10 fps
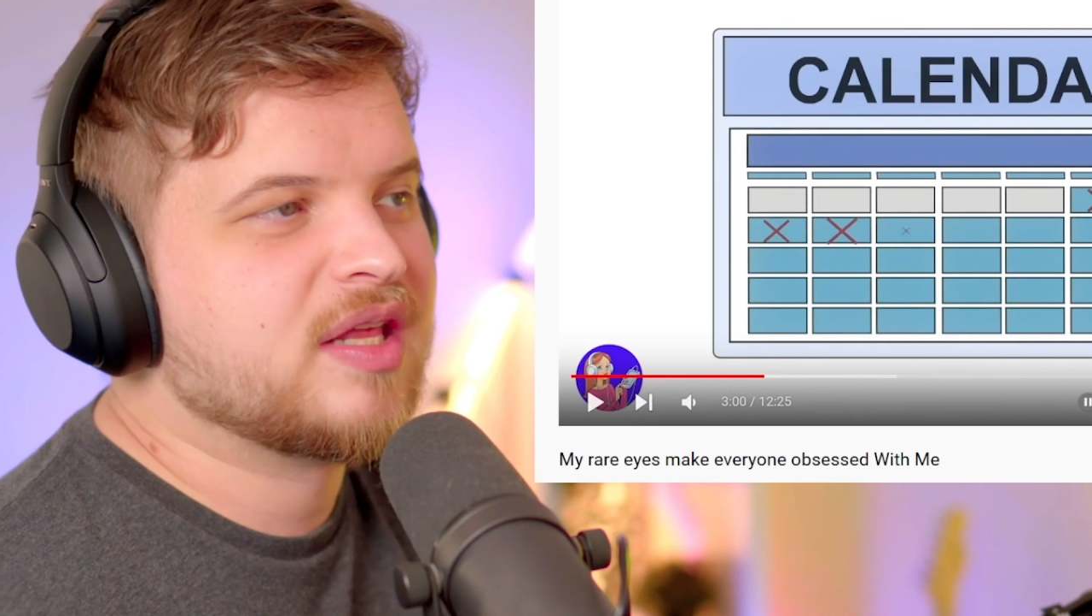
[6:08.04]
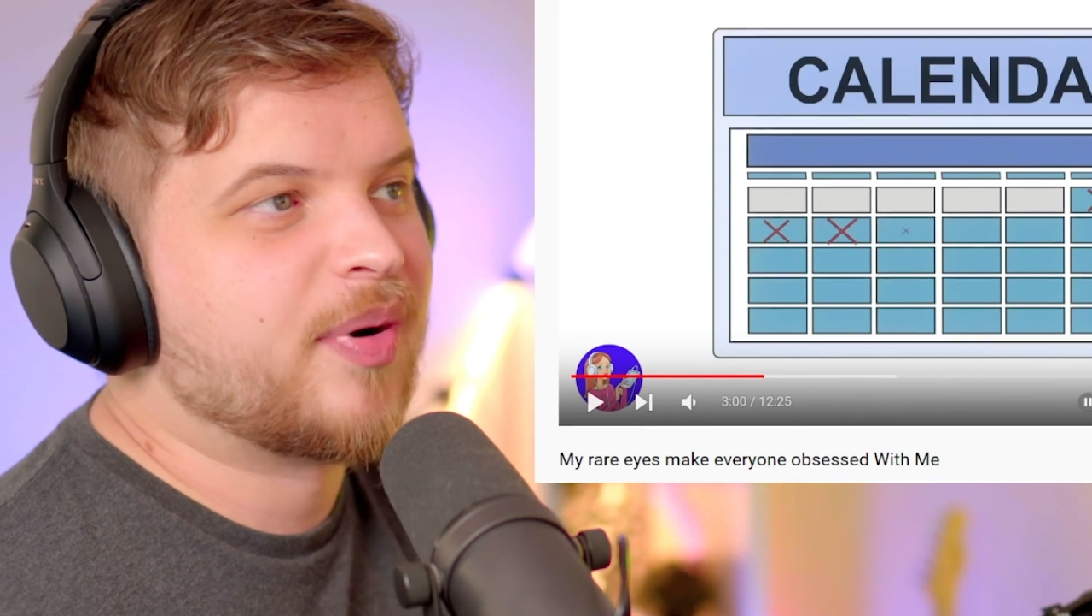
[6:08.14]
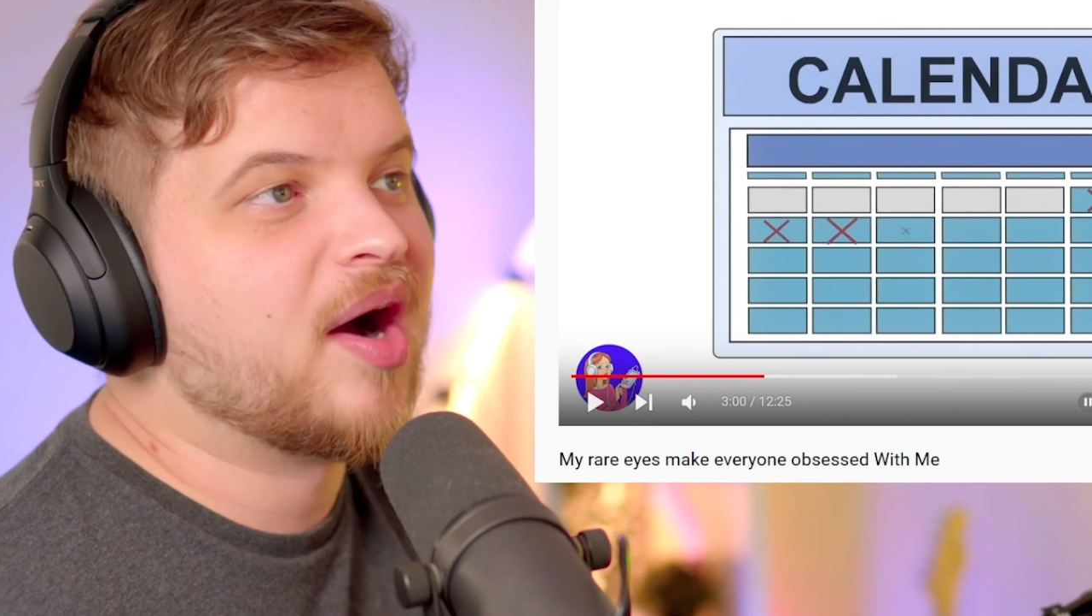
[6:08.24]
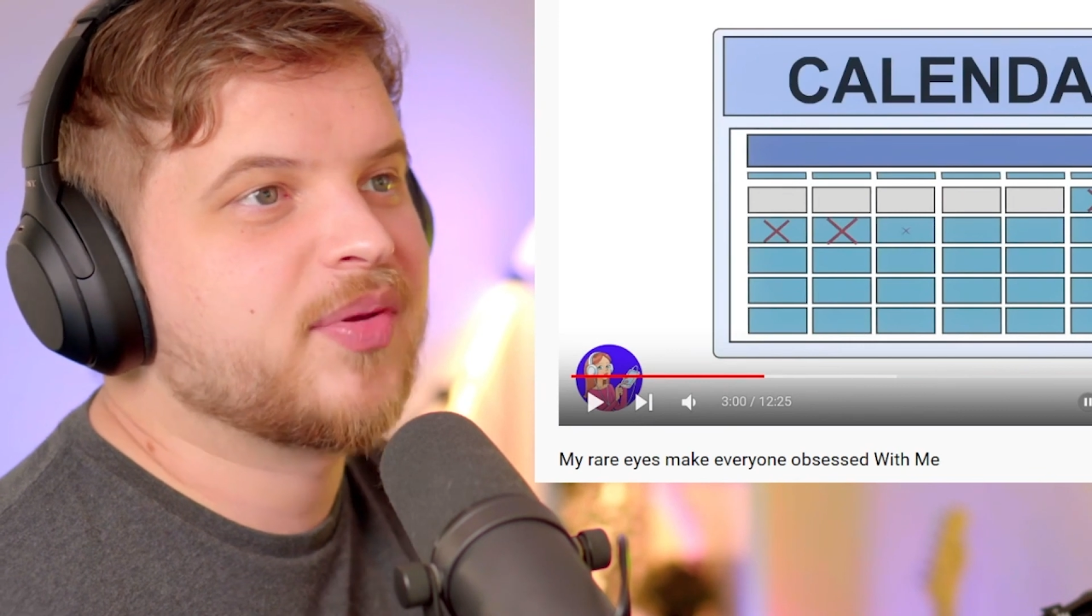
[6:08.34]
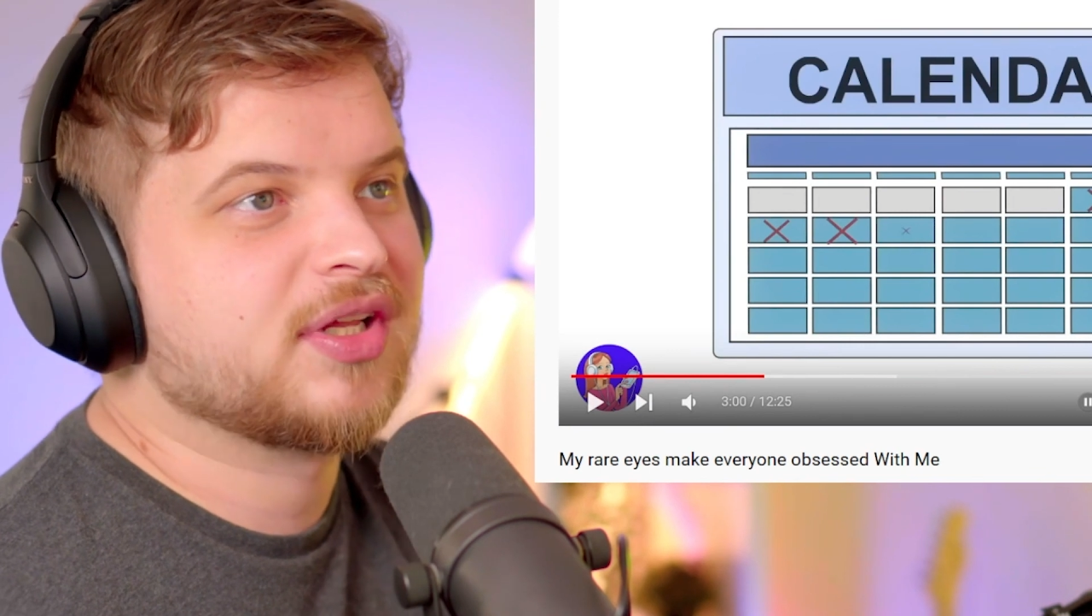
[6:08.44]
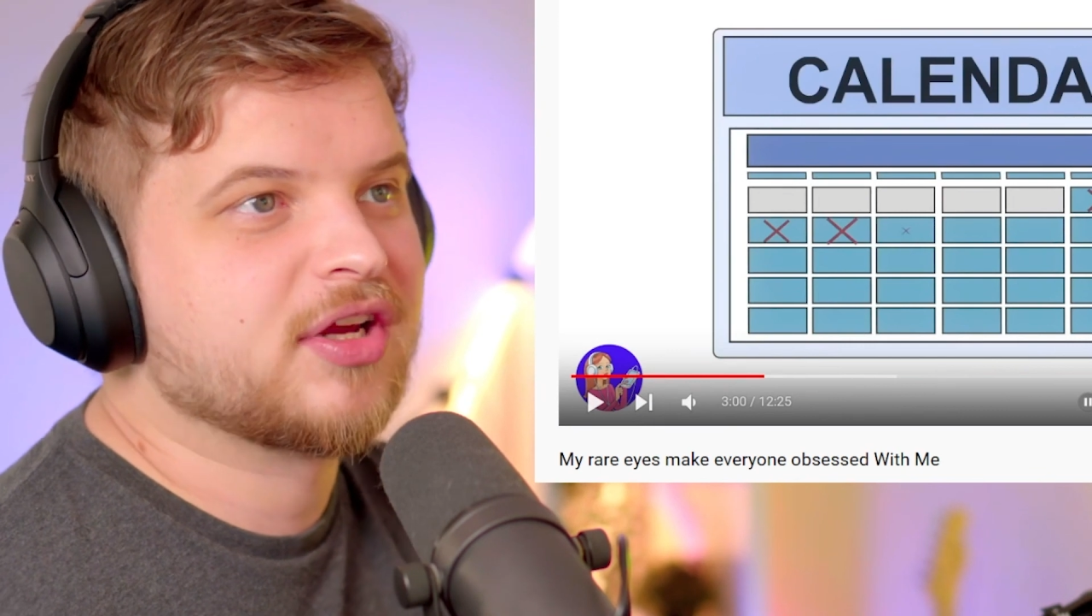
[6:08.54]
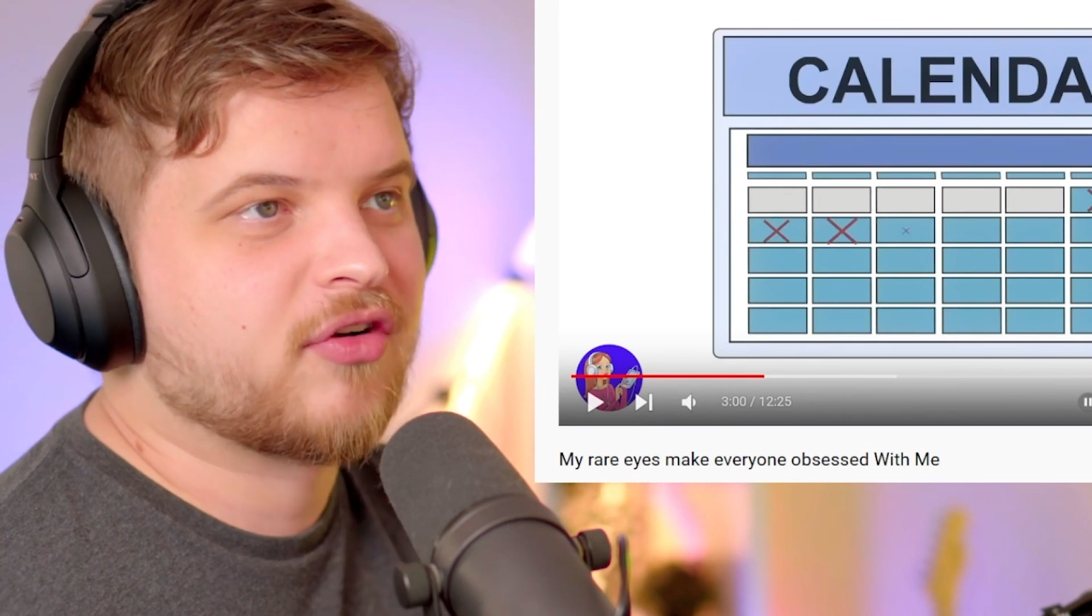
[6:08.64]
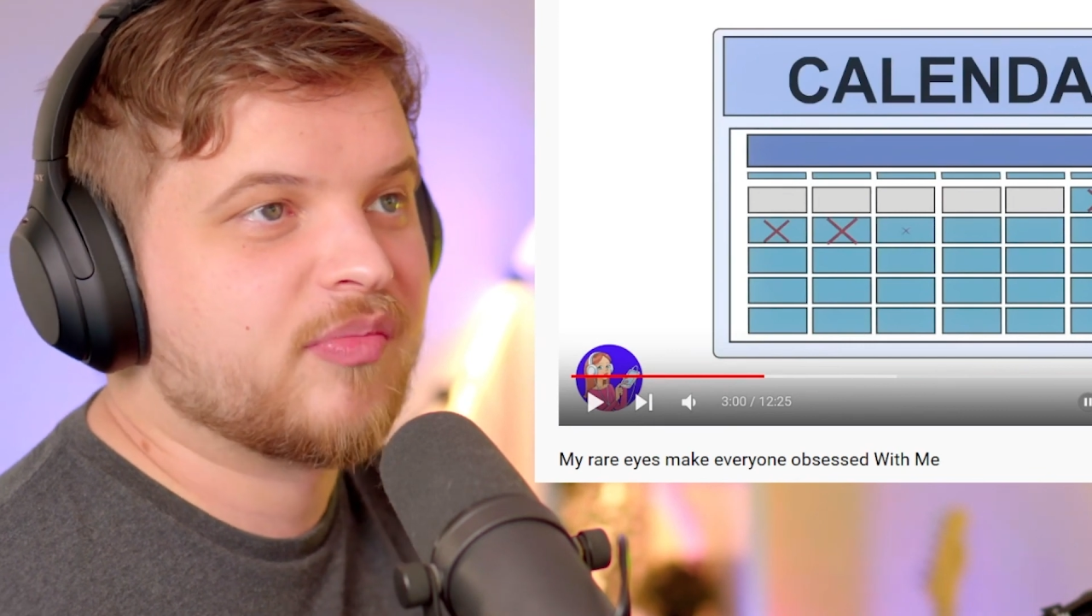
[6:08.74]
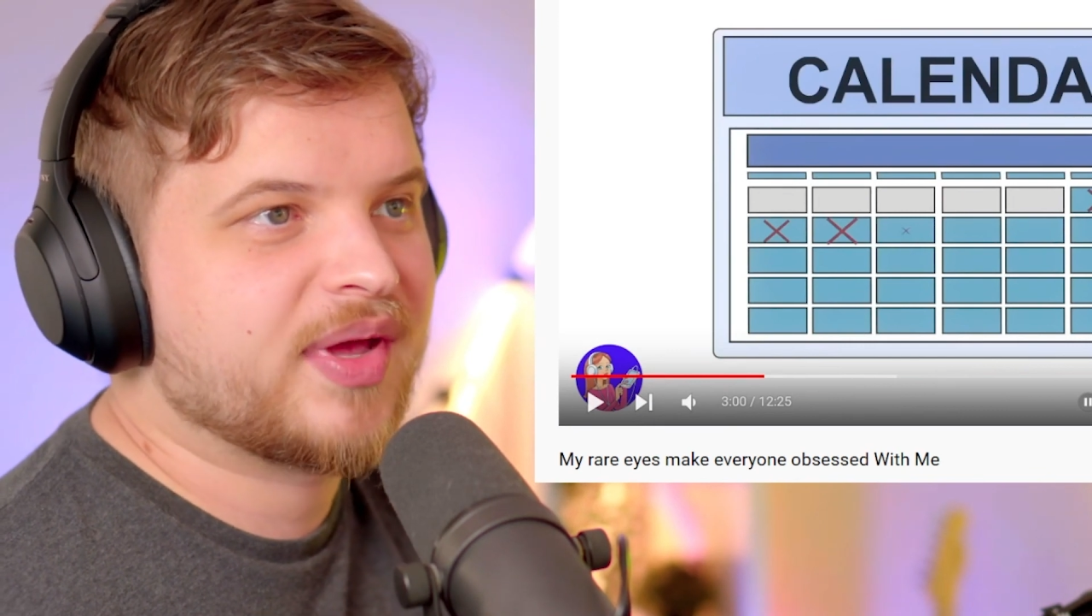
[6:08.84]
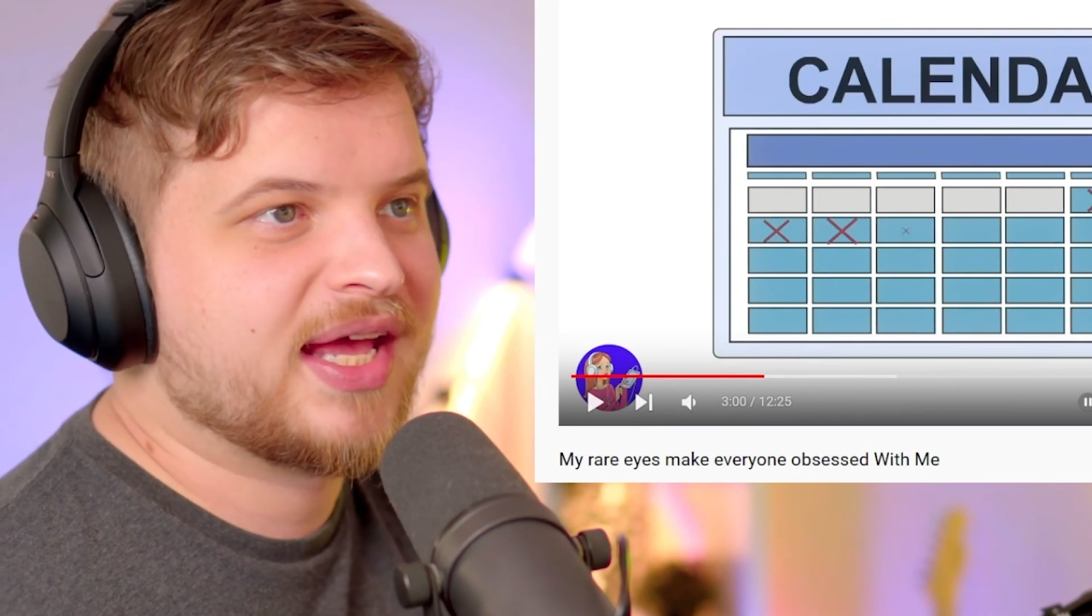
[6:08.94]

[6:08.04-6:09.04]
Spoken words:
the popular group